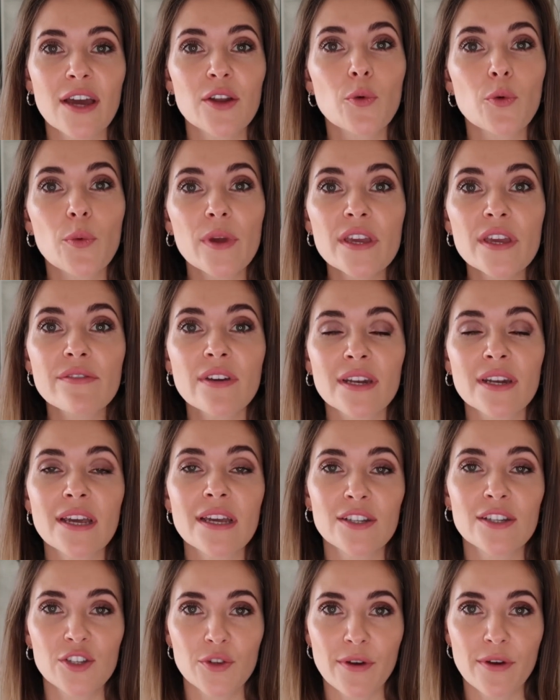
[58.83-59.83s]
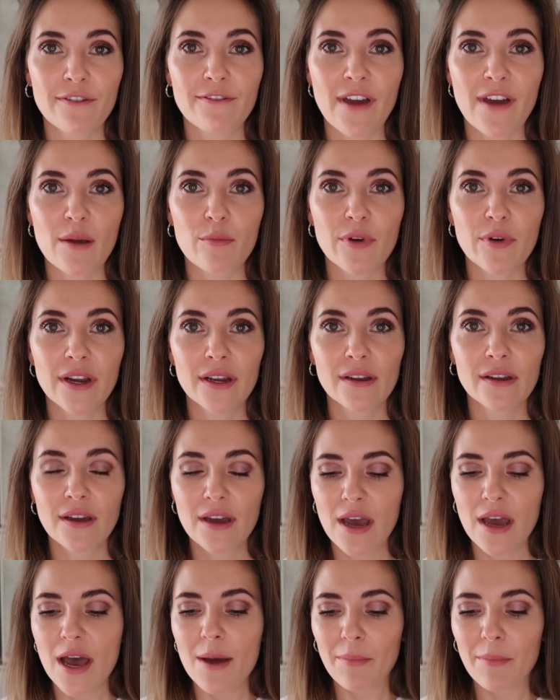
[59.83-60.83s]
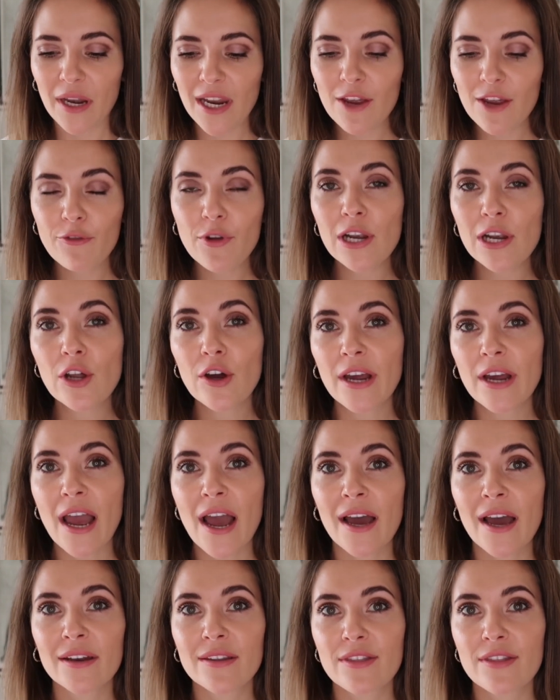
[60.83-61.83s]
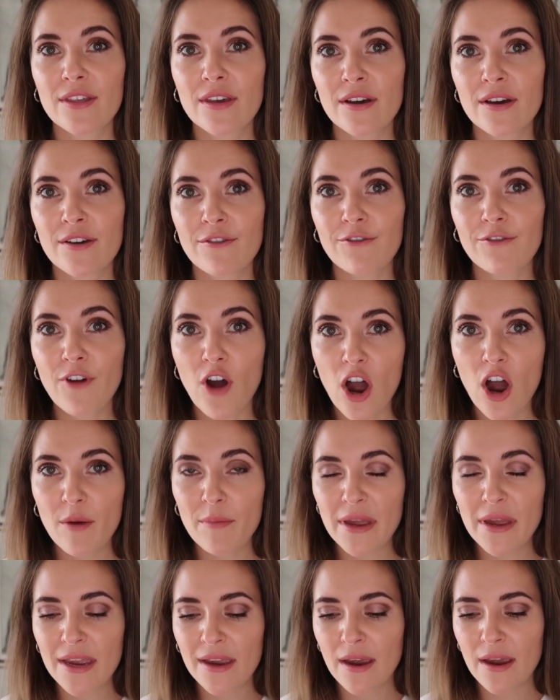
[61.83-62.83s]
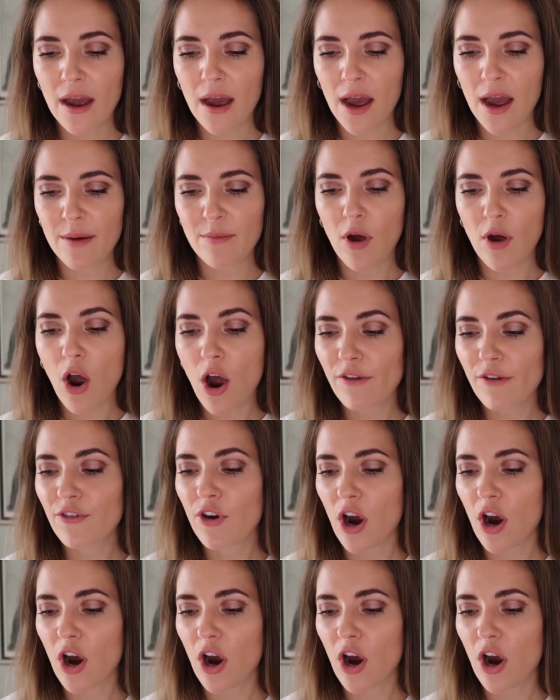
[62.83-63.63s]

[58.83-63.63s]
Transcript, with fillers: and weave it into a fabric. But if we look at the farming of